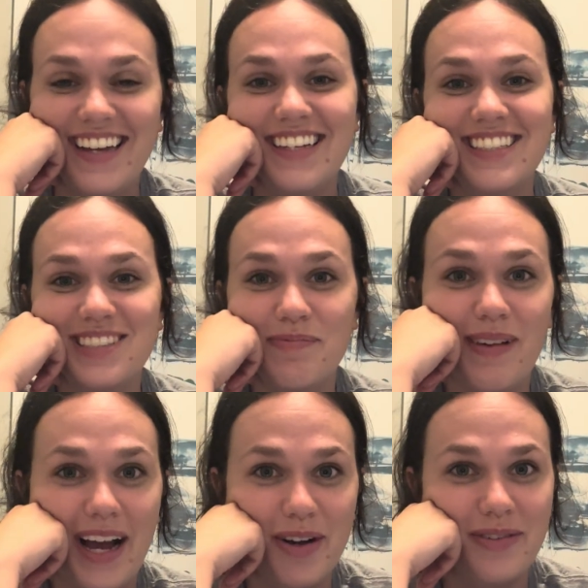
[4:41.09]
is
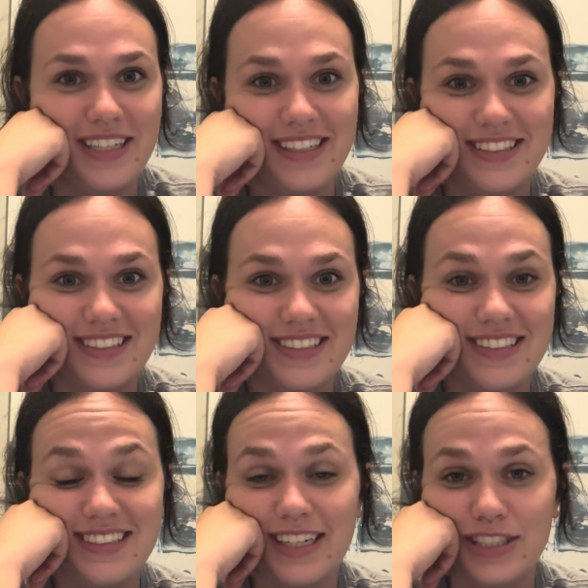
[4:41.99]
my week's
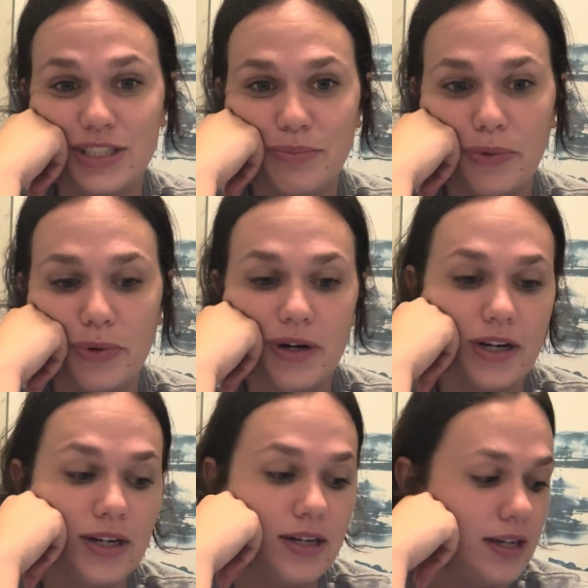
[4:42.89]
discussion
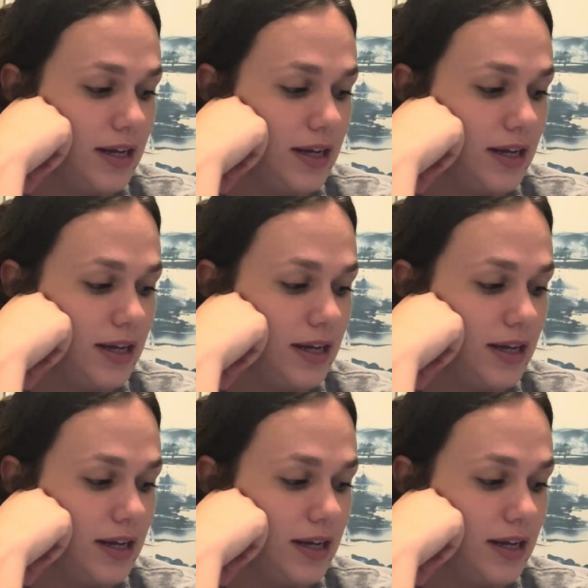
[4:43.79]
board.